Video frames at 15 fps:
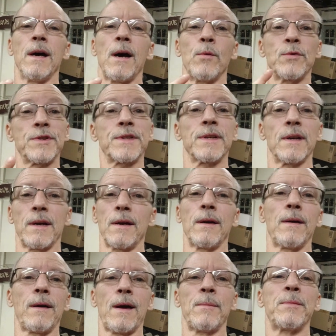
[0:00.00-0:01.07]

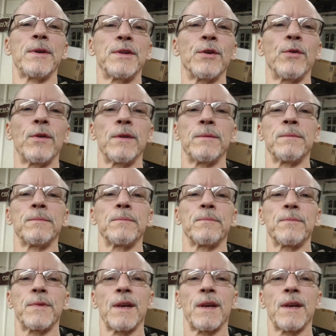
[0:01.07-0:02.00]
I've been doing